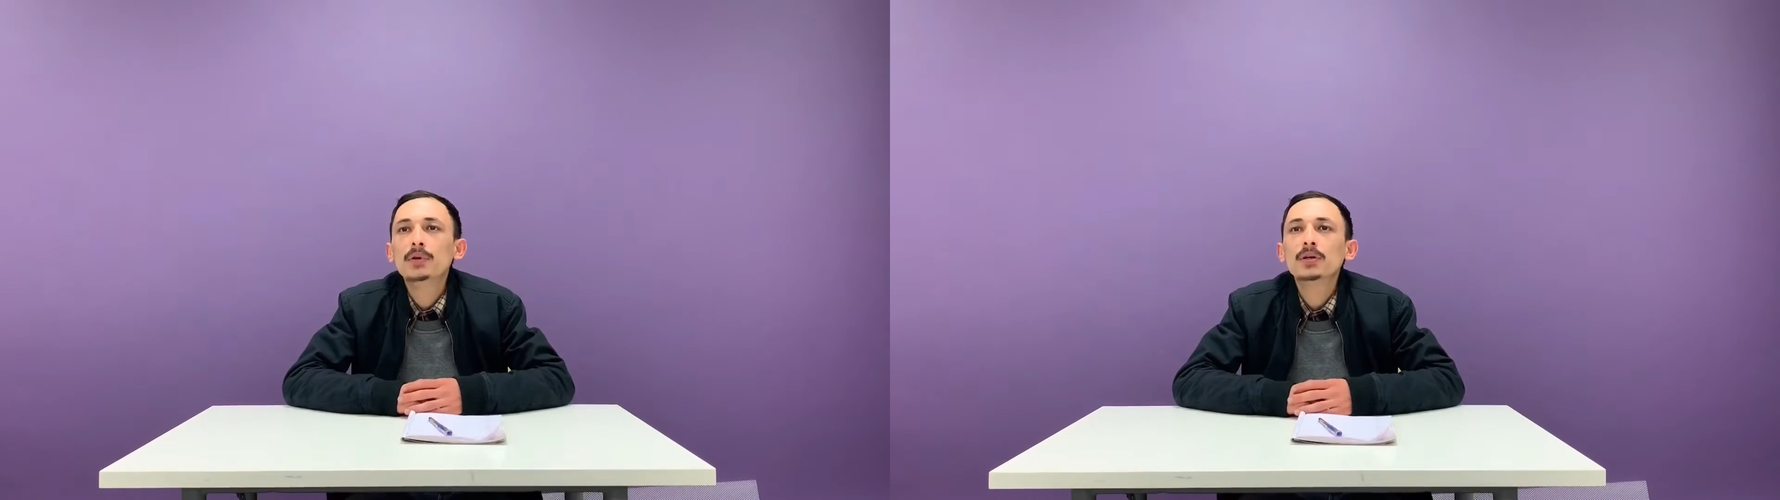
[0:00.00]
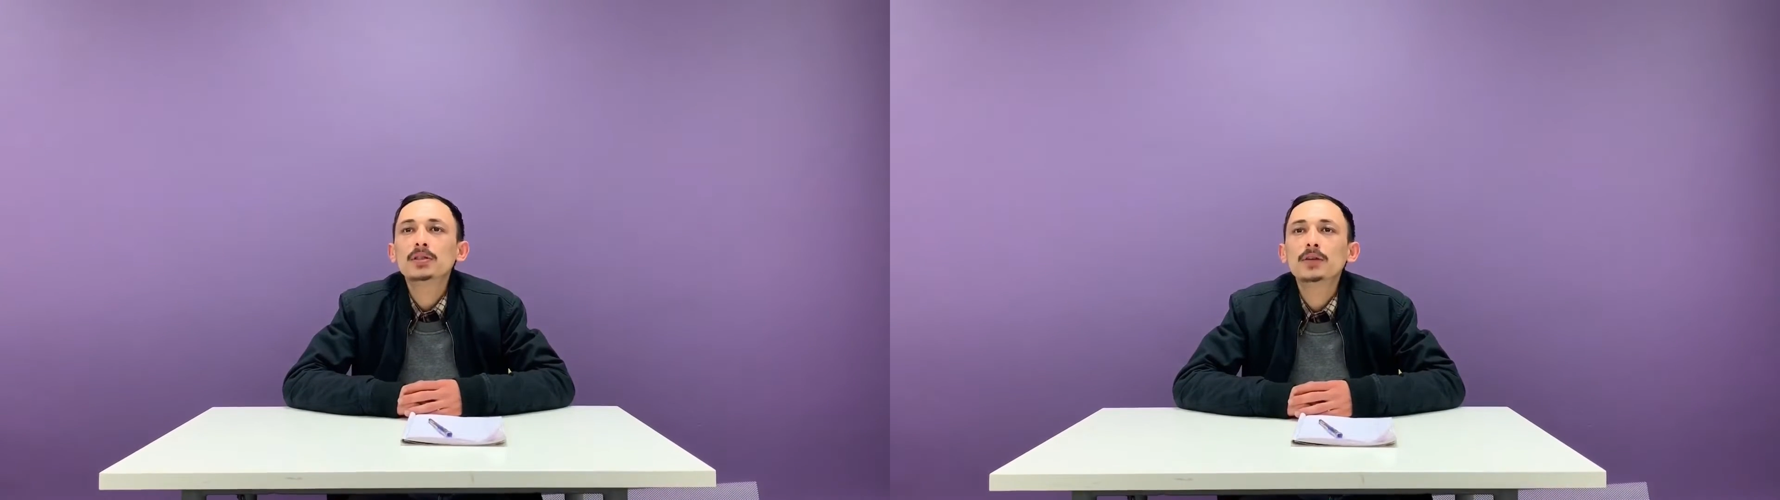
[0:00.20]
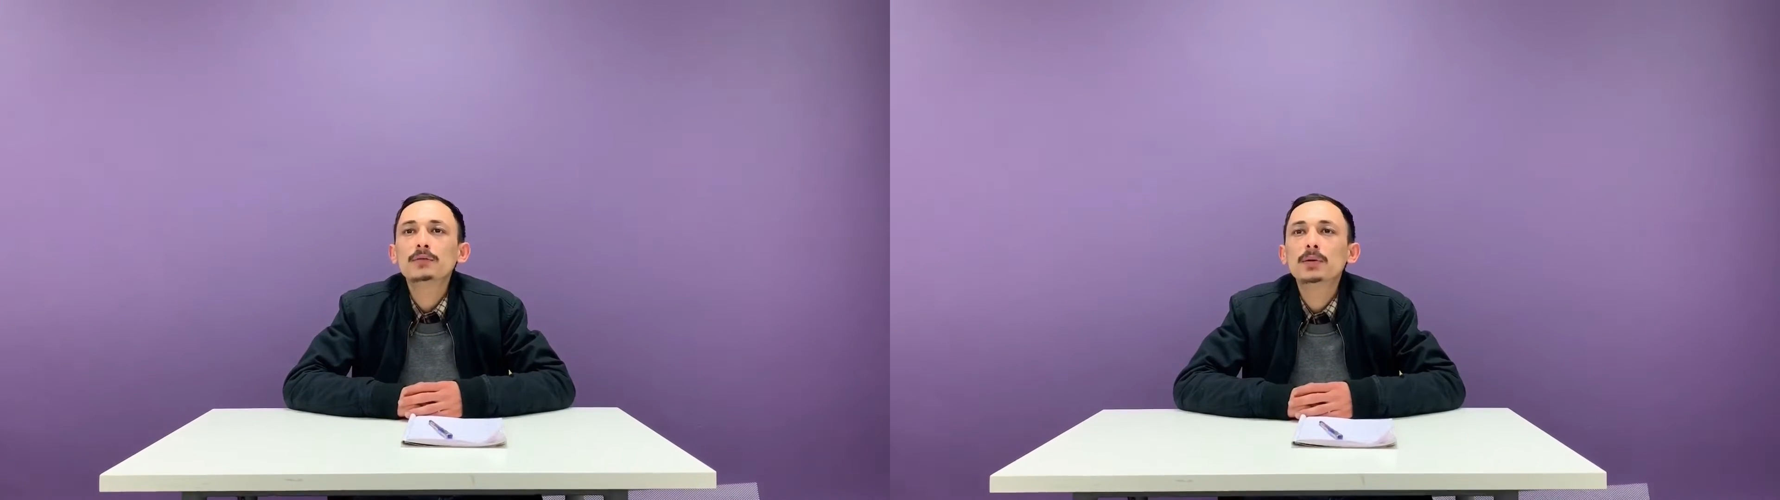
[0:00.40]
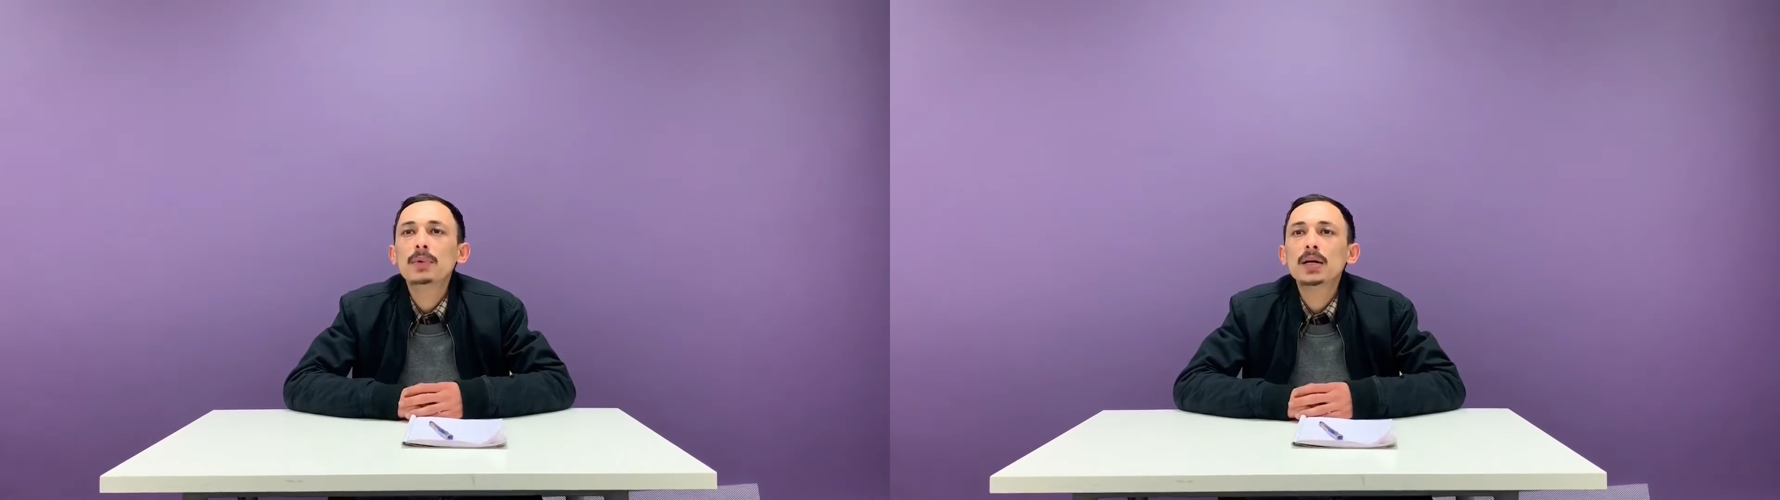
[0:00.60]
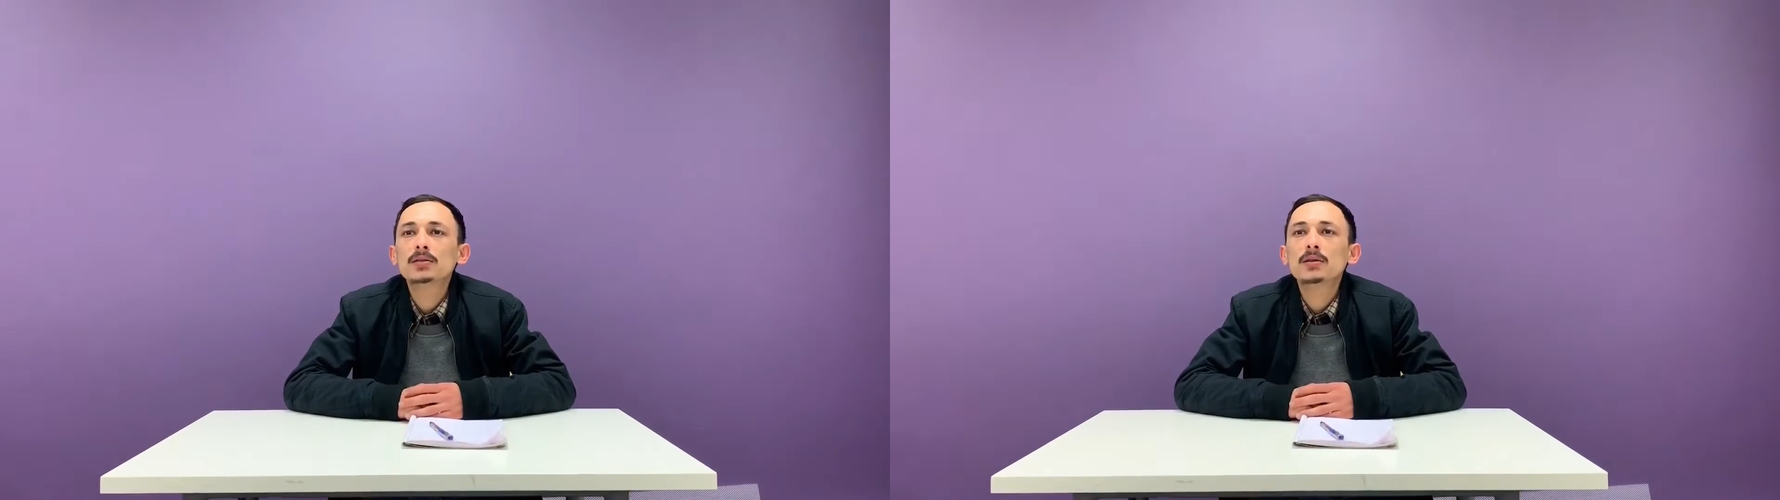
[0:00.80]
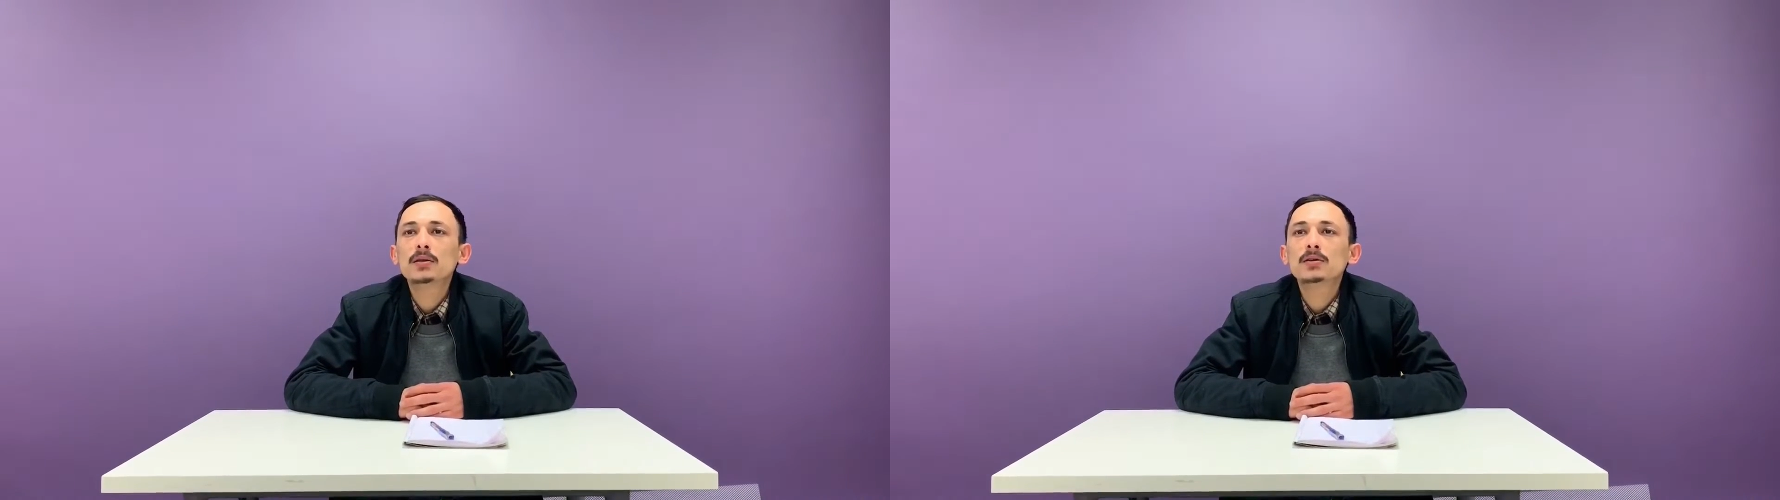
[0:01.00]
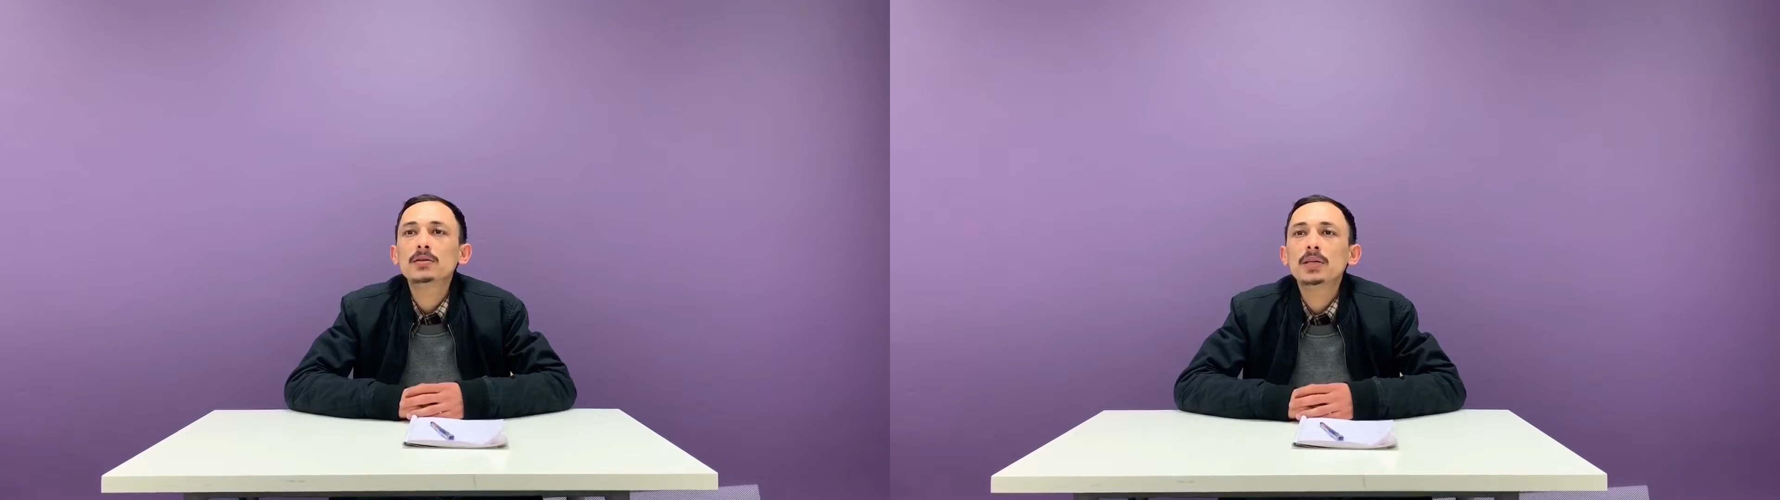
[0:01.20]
because of the marginal cost